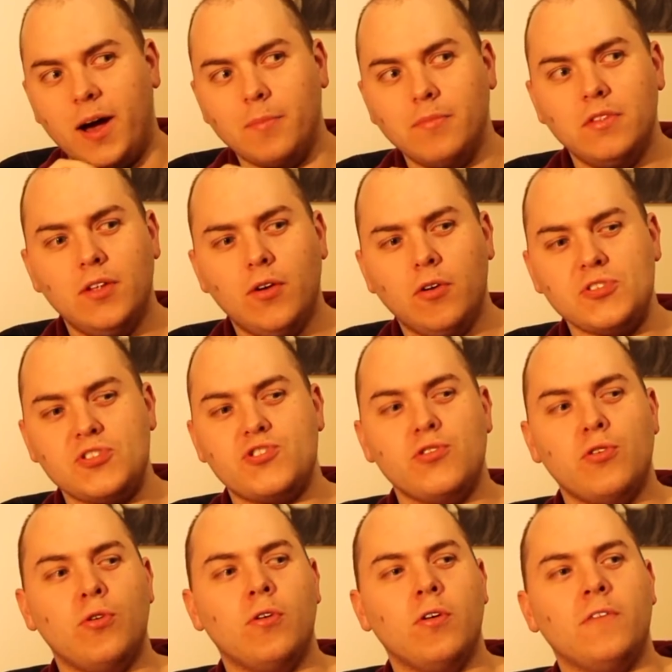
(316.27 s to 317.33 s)
I'm not
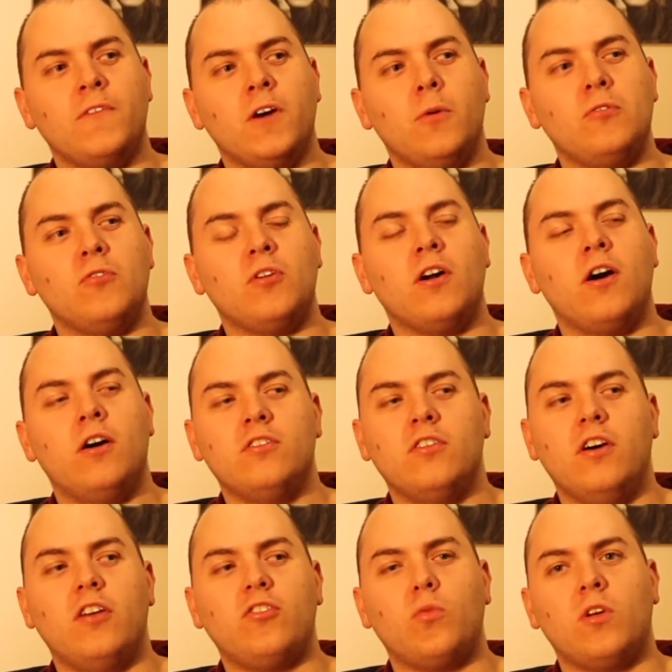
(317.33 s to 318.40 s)
sure if I would regard
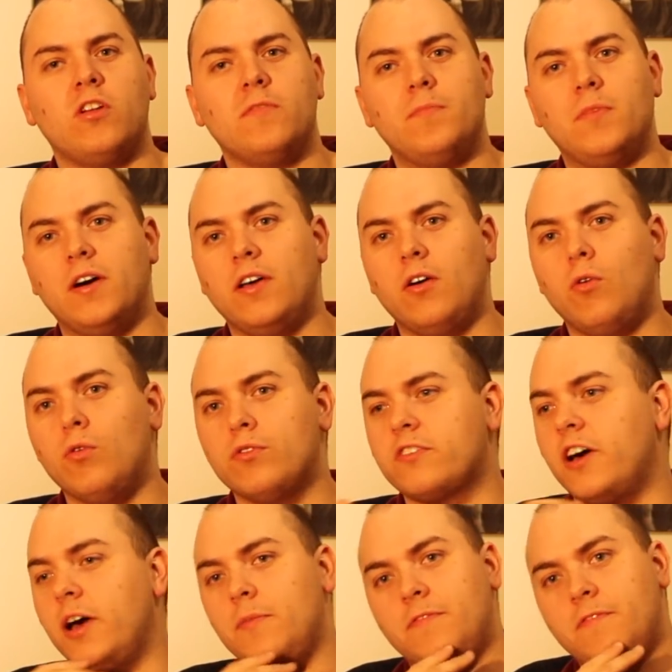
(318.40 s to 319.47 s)
her as one of my
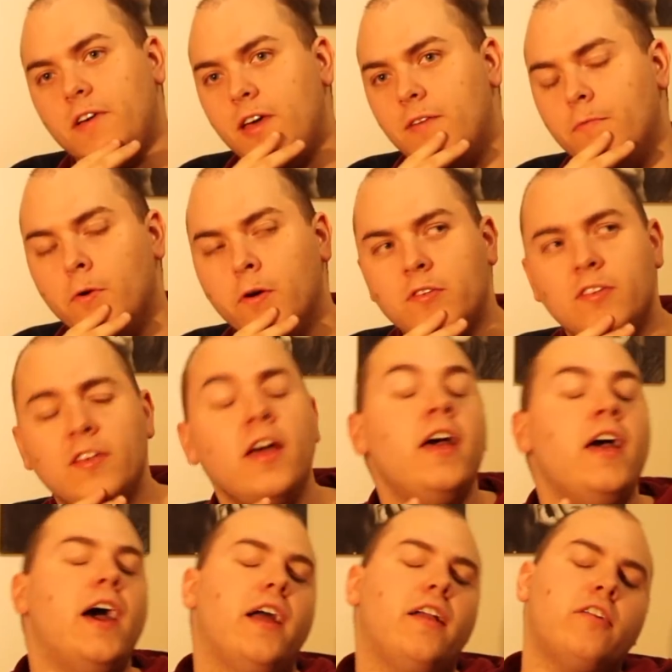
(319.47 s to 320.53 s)
all-time favourites,
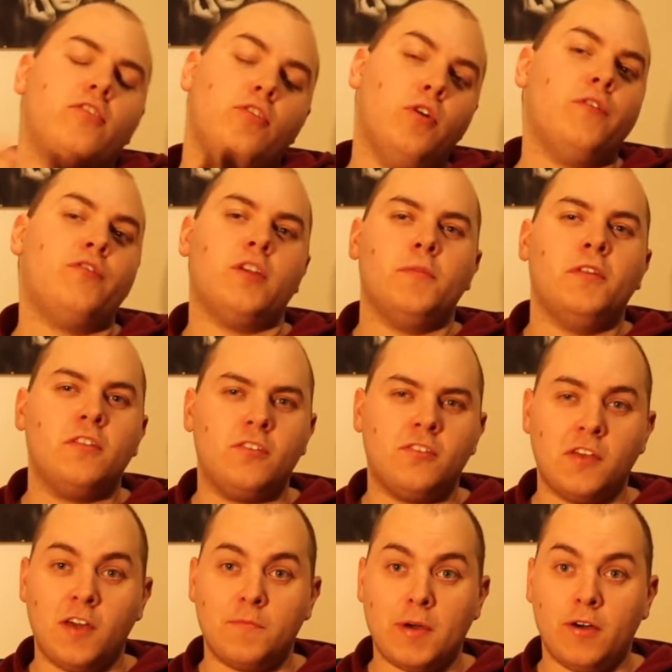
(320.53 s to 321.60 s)
and I do have something to
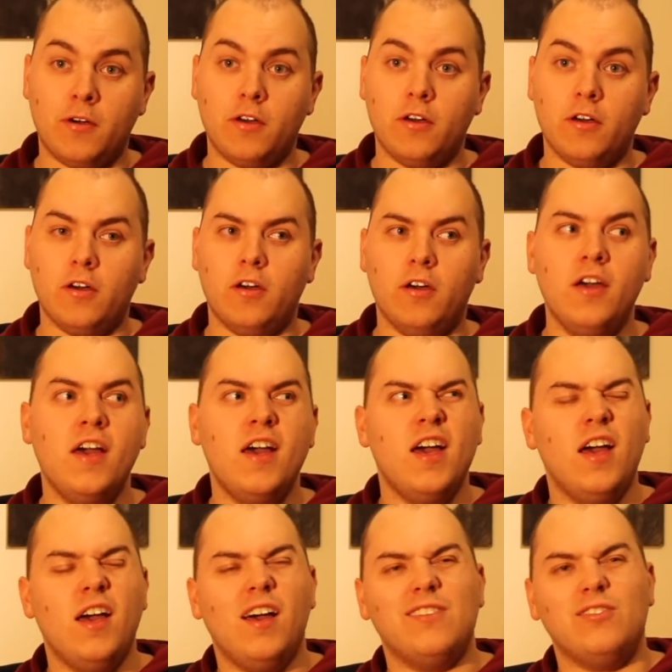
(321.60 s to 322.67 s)
say about her,
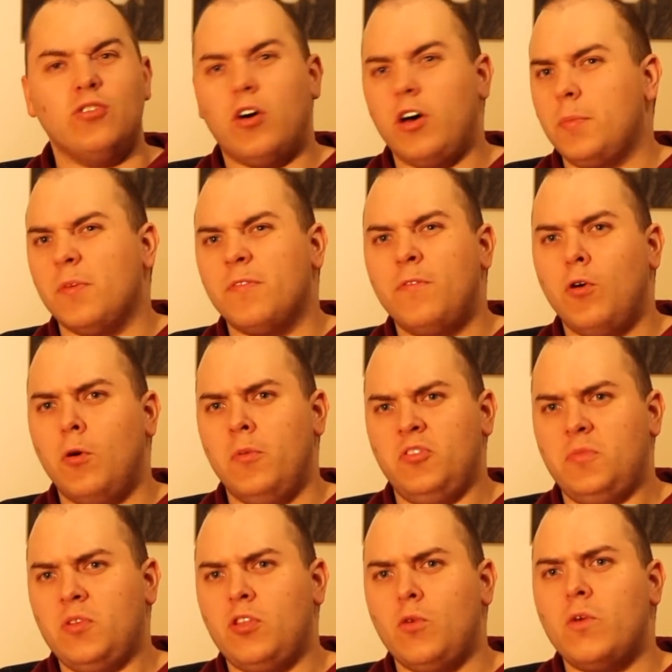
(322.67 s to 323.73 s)
not her
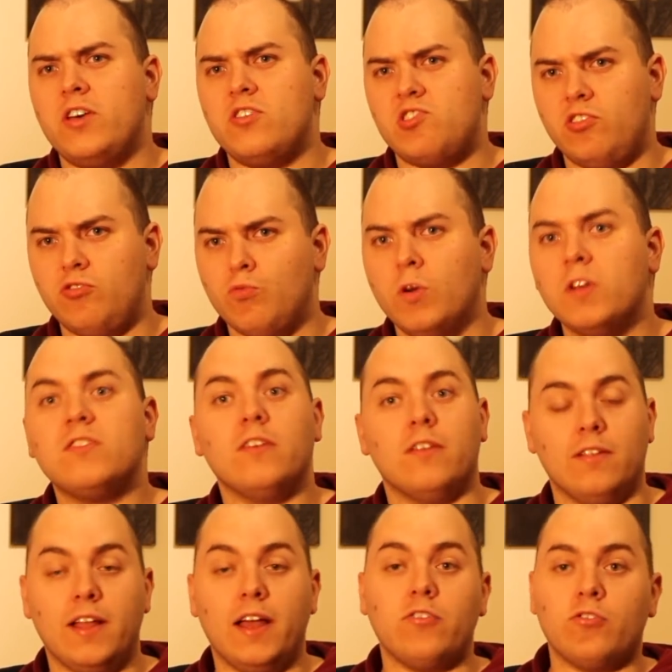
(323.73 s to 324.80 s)
performance, but the way she's
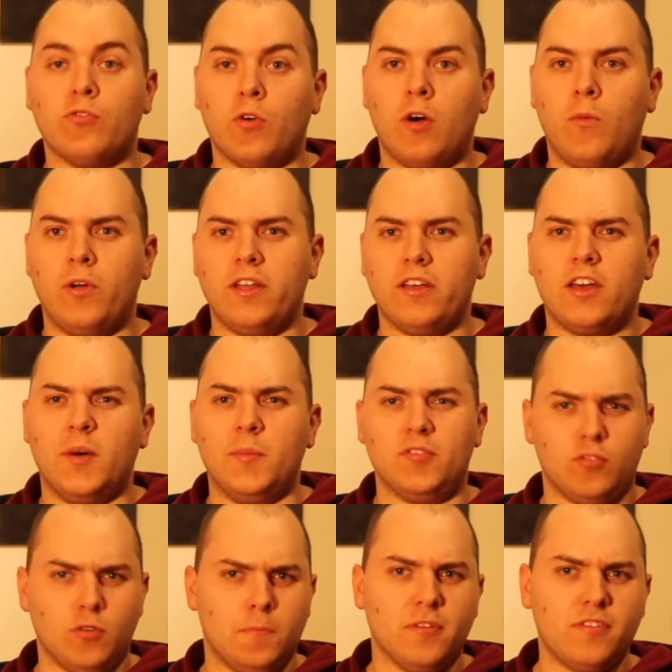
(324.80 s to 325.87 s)
written later on when it comes
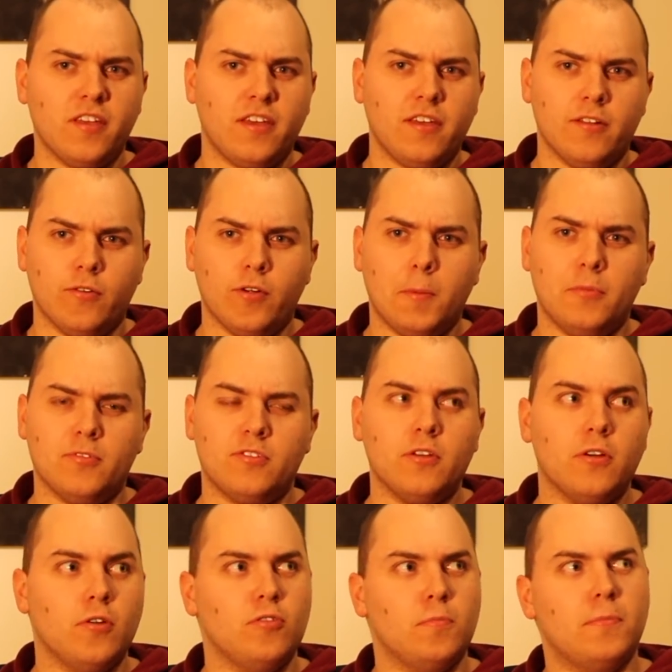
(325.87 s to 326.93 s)
to a particular
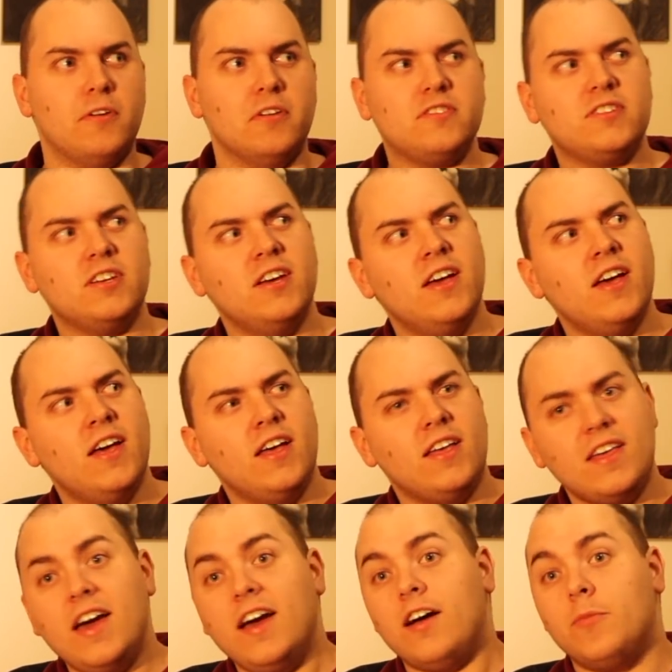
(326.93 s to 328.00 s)
episode, but
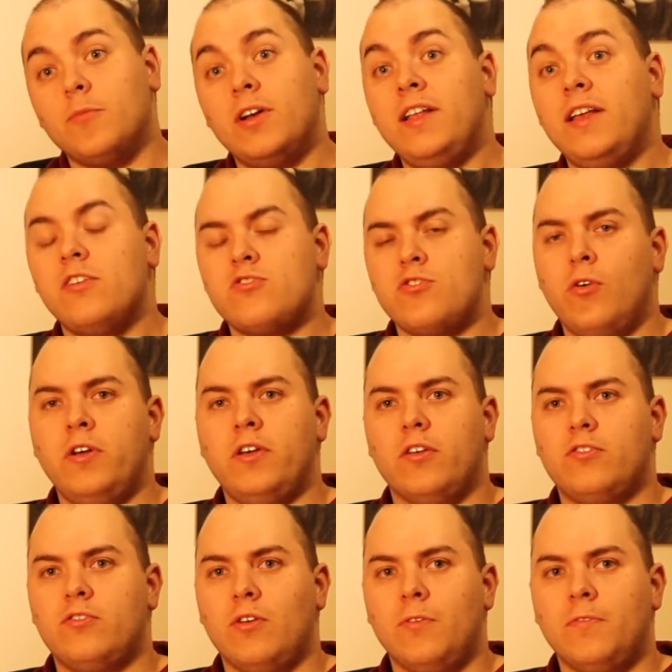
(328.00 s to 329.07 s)
yeah, I'm really enjoying her
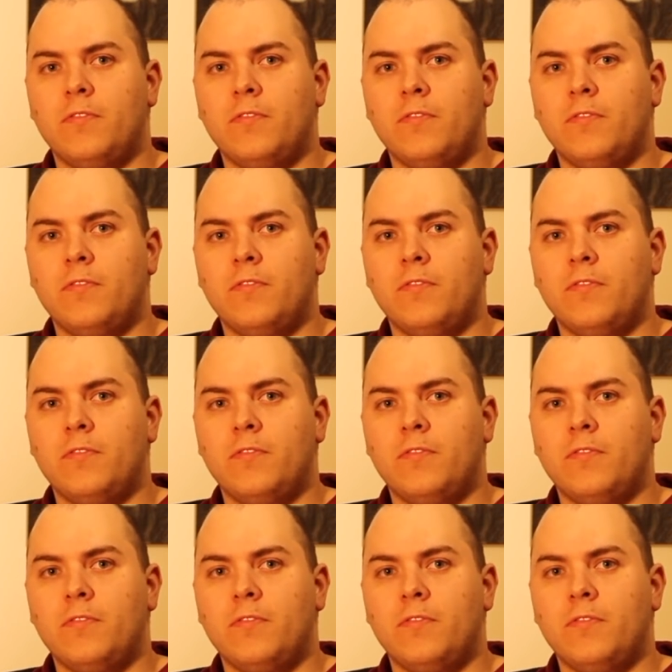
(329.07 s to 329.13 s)
so